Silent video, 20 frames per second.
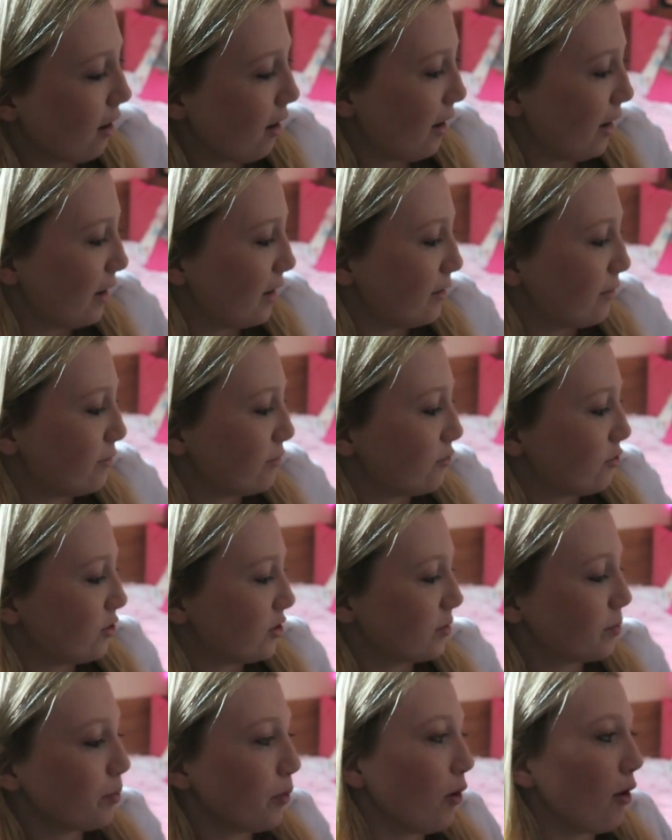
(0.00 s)
I've
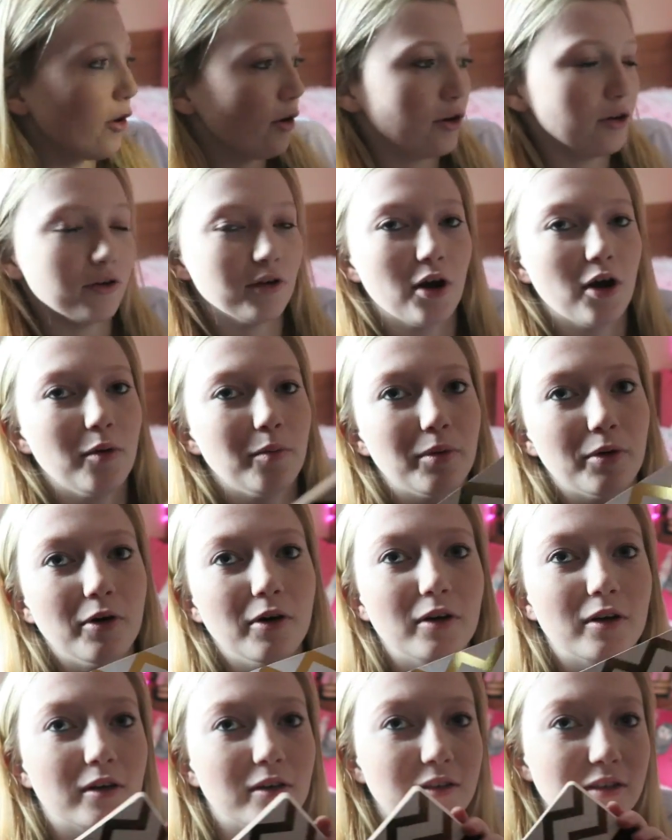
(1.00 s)
just bought a new
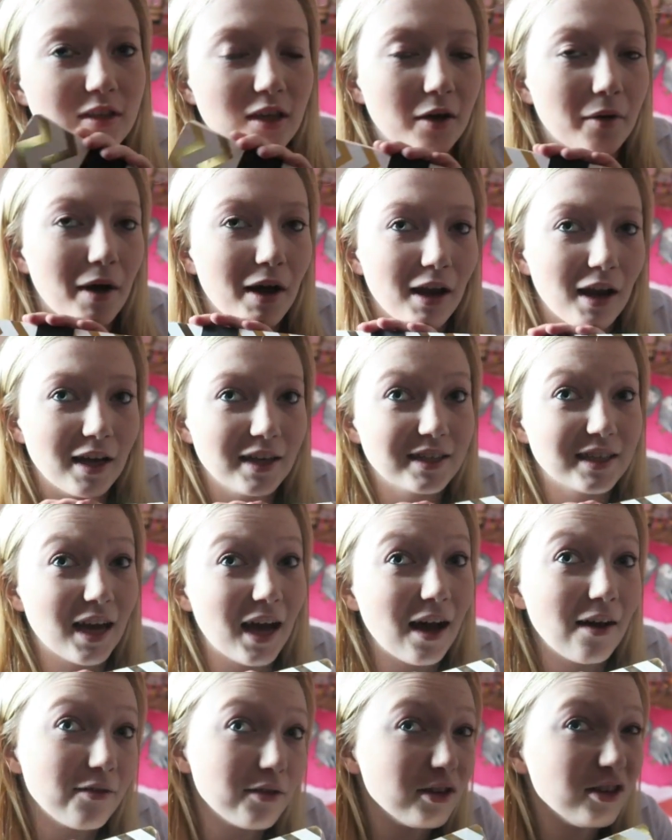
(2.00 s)
notebook, so I like to
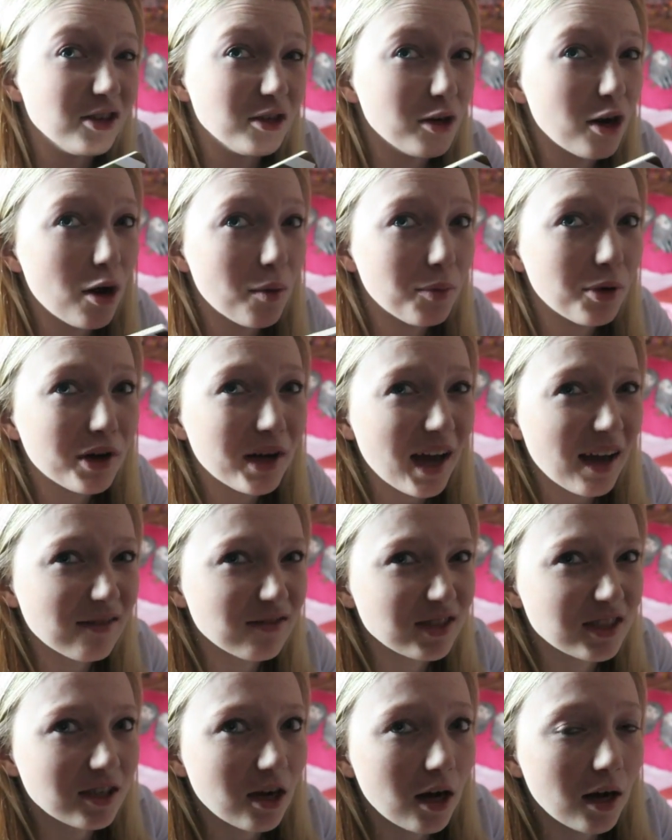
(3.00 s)
have a new notebook
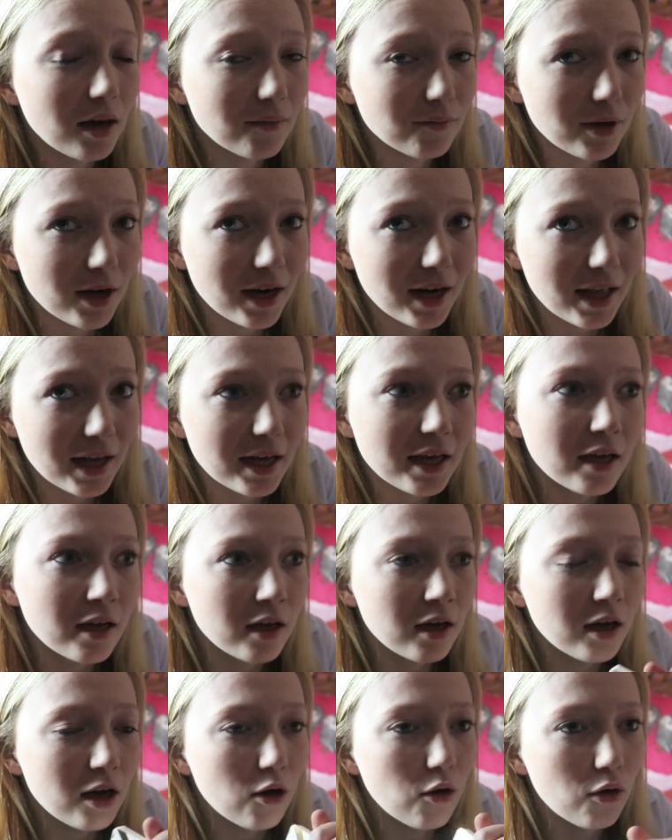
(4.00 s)
every term really.
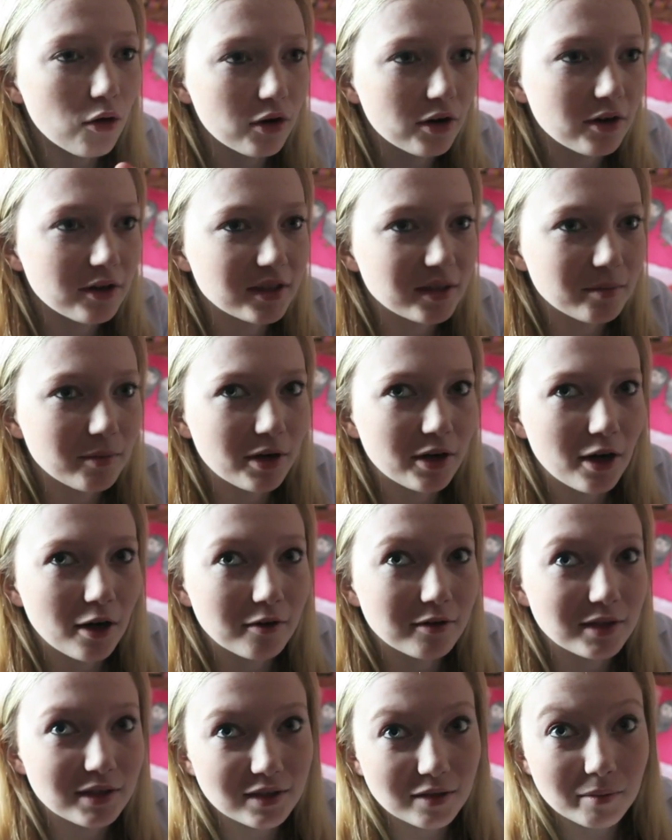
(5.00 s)
Organising my
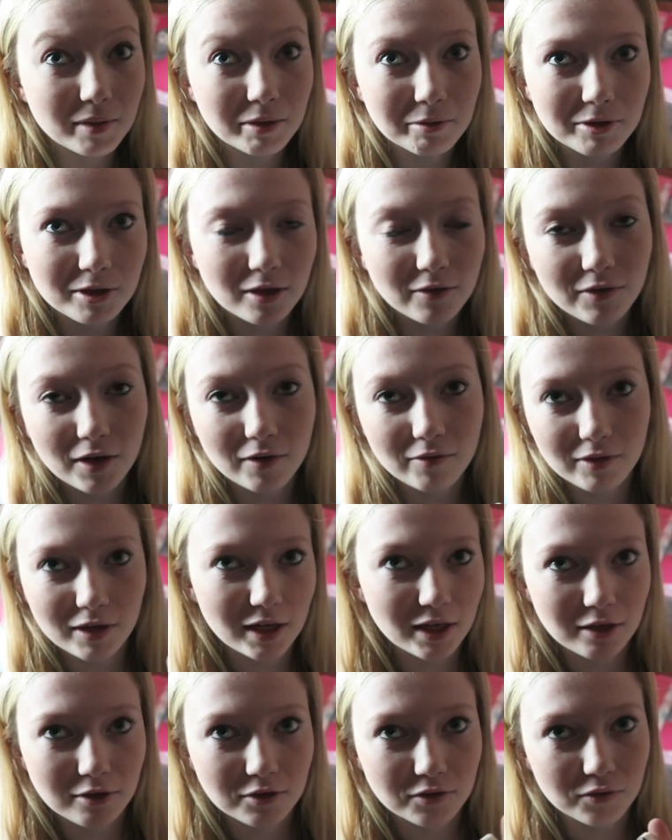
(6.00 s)
notes is something which I find
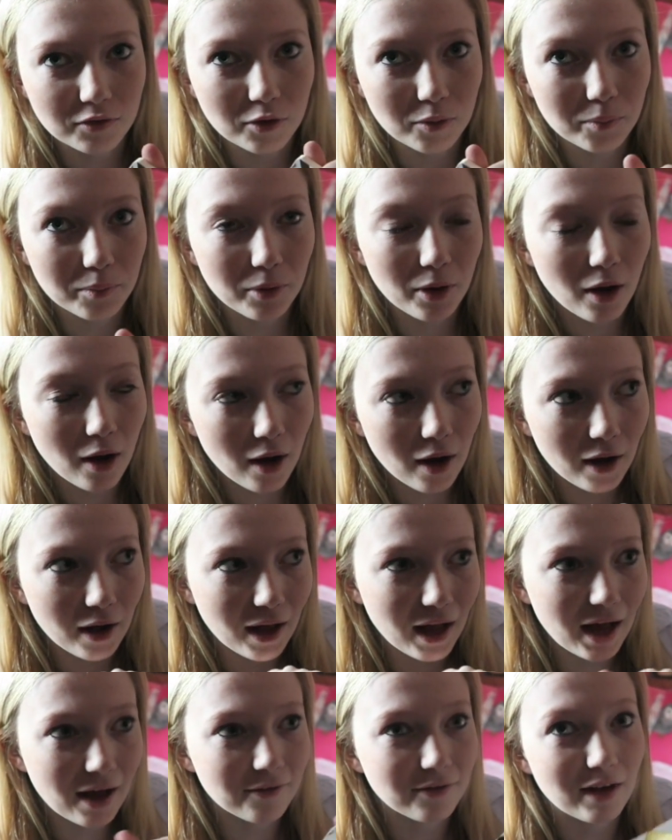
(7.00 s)
really useful, but I'll
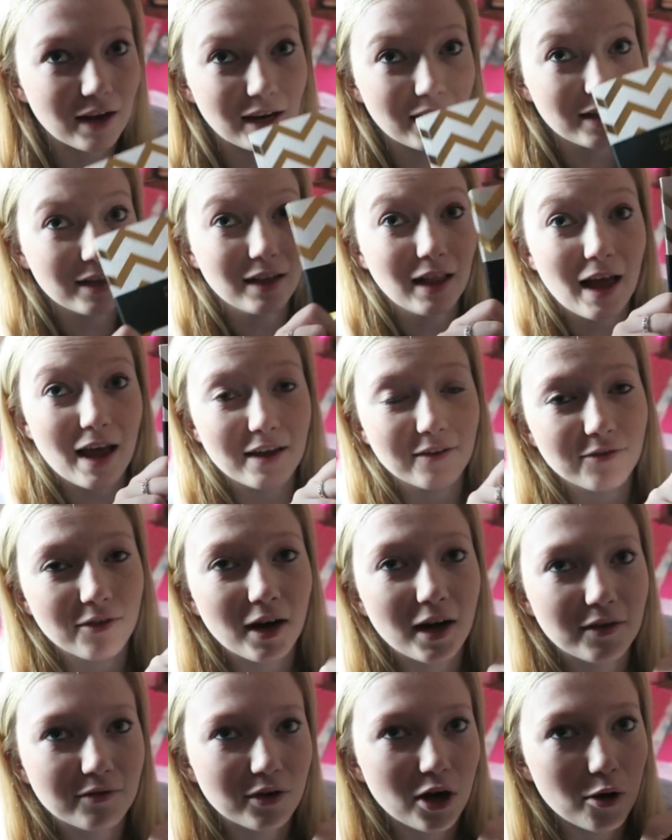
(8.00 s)
have a little
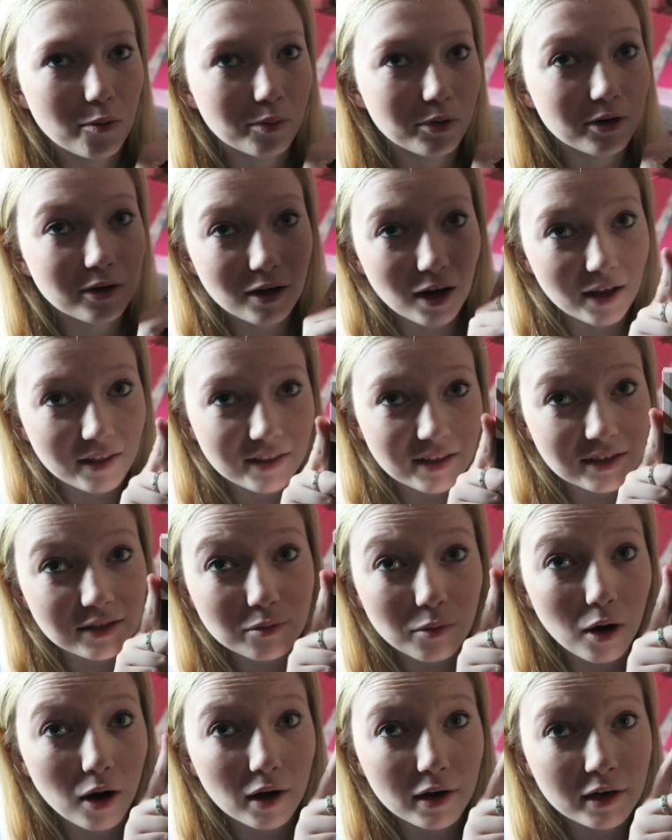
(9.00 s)
A5 notebook like
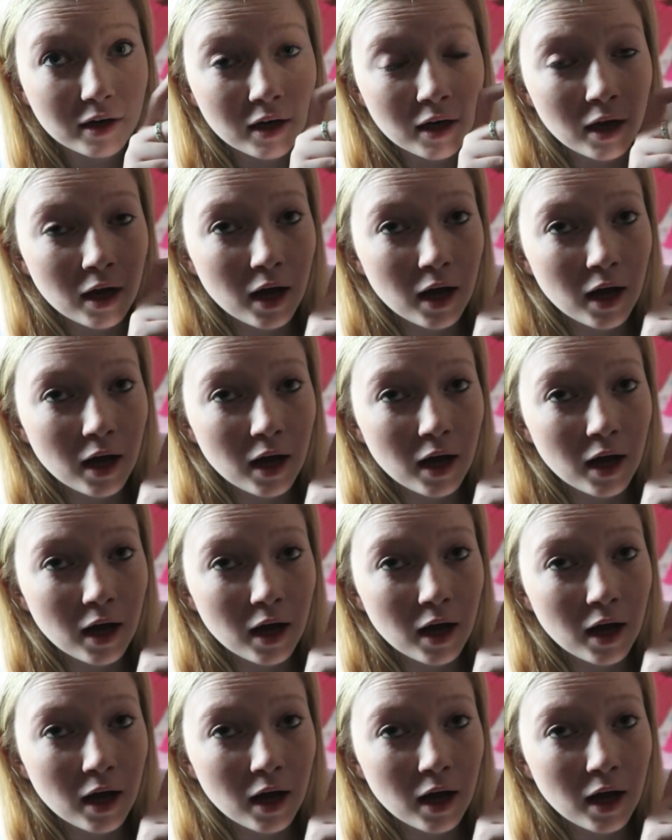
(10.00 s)
this one